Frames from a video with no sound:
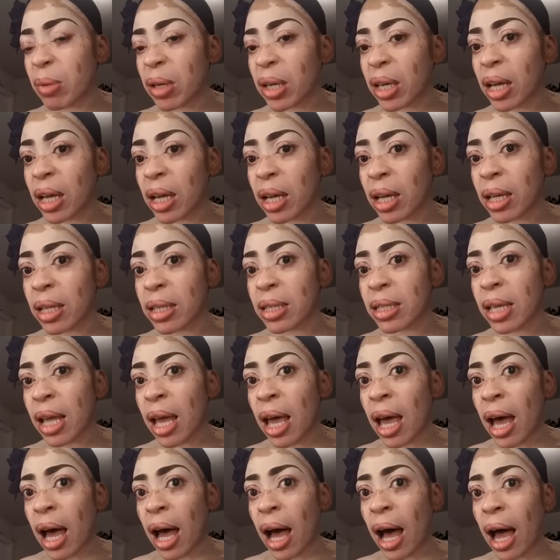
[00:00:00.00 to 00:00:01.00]
because
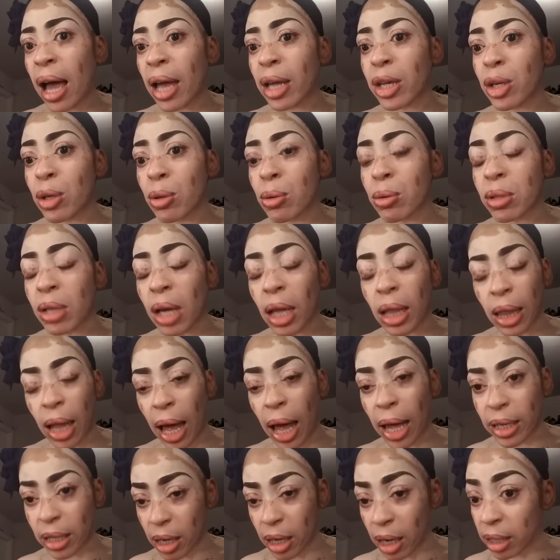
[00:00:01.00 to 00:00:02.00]
I use a
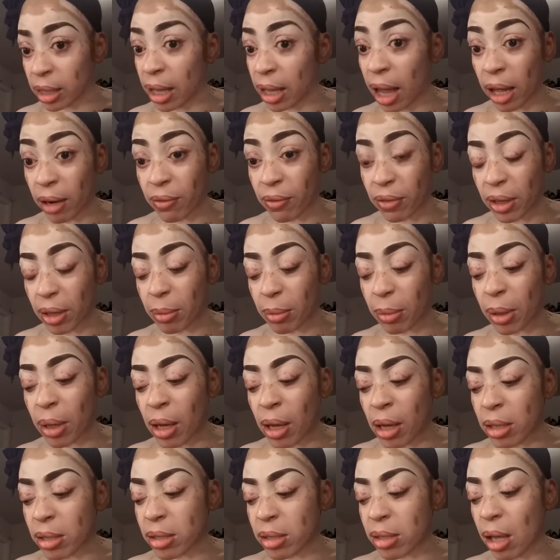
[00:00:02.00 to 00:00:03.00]
lot of
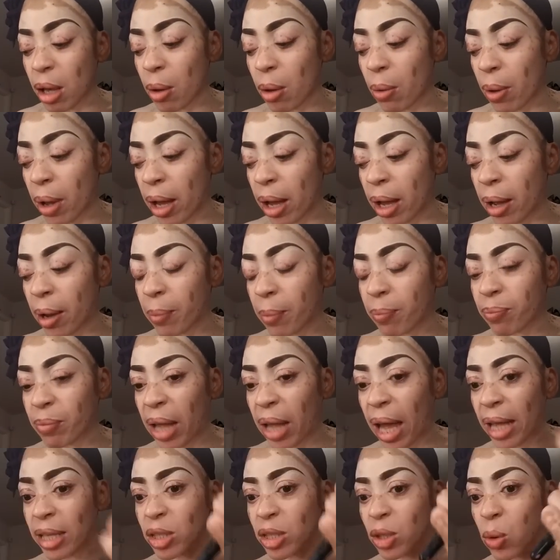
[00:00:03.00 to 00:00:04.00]
them. So
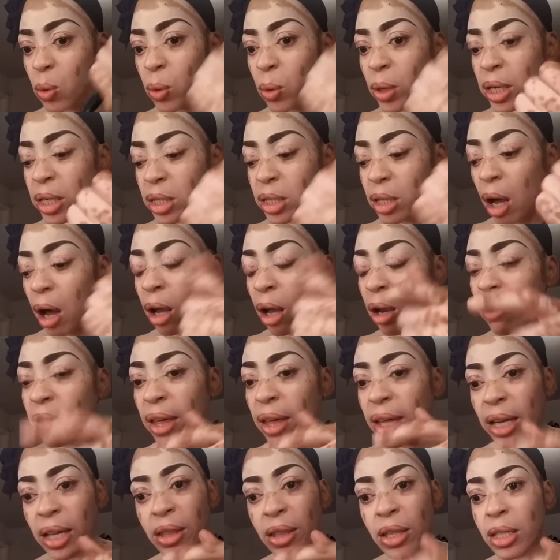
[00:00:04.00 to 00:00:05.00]
I squeeze all
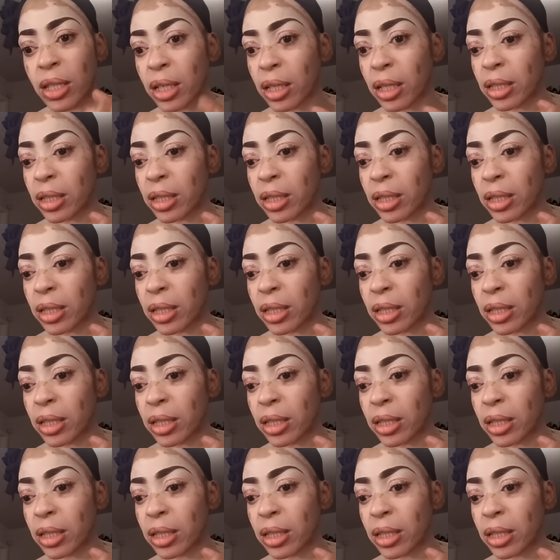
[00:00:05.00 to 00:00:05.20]
of that in this